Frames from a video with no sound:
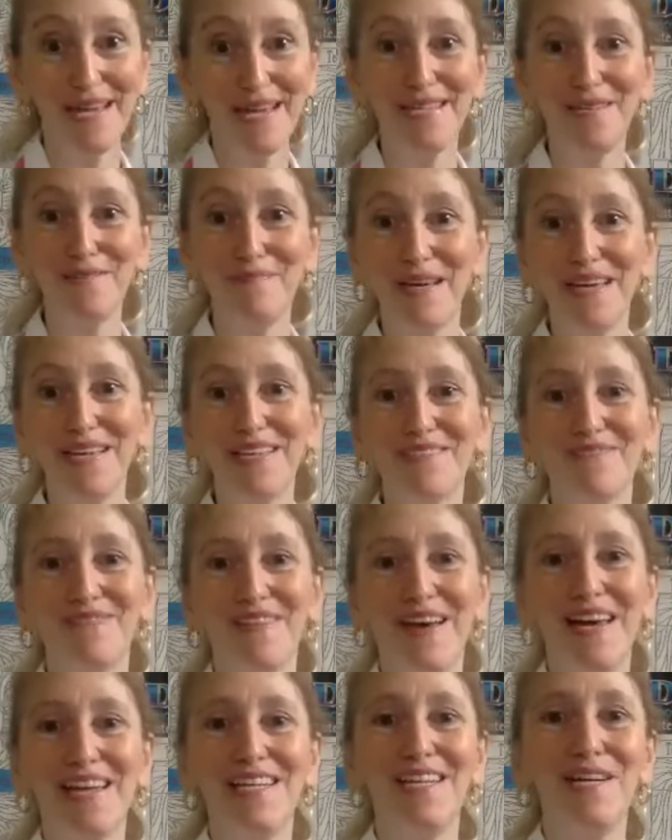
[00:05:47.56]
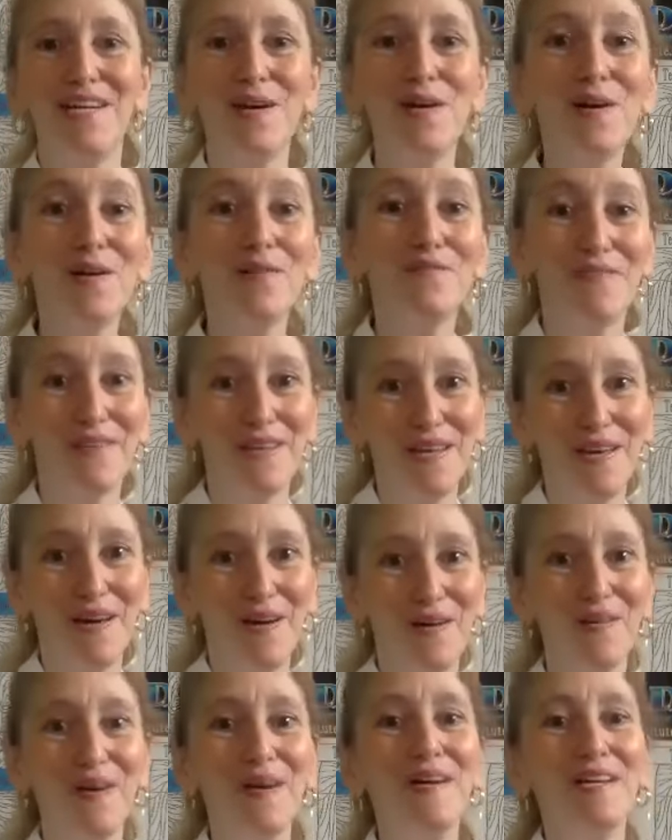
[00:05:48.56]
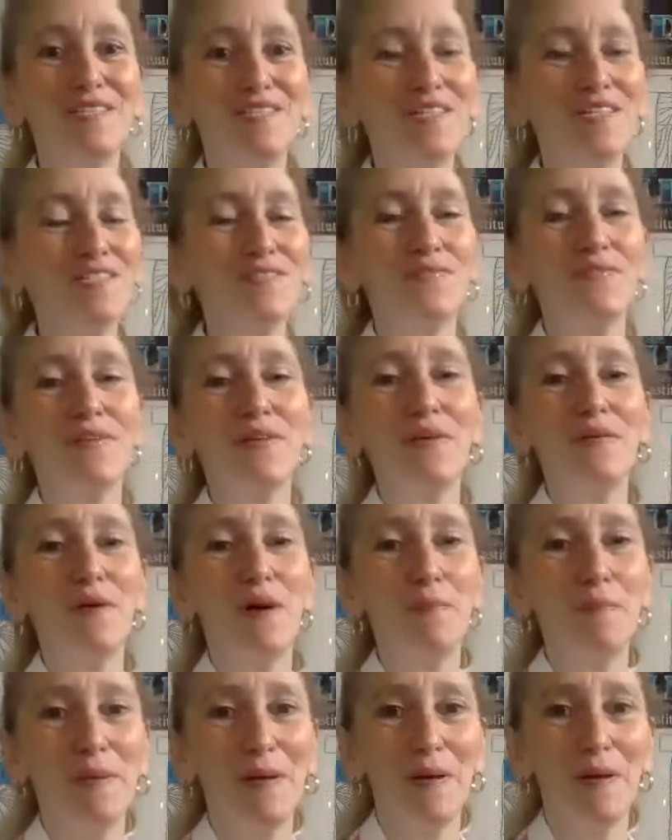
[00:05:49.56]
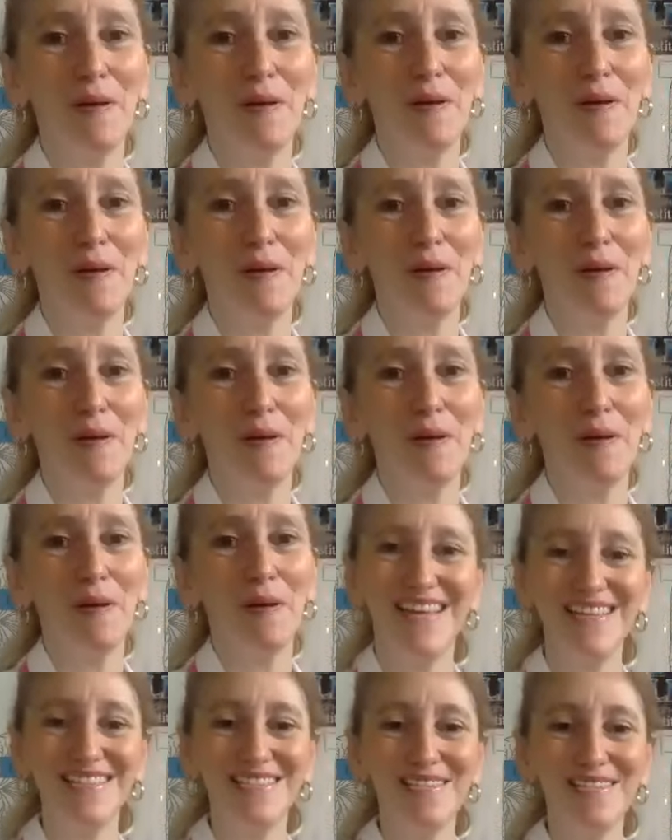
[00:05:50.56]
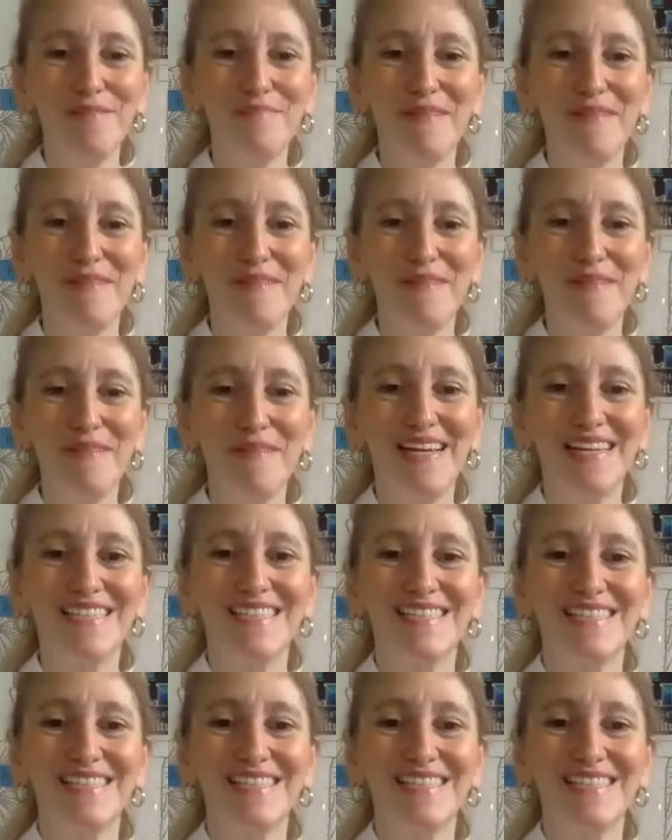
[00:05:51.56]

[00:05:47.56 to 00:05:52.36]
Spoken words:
and you might find your video just for you up here. Thanks so much.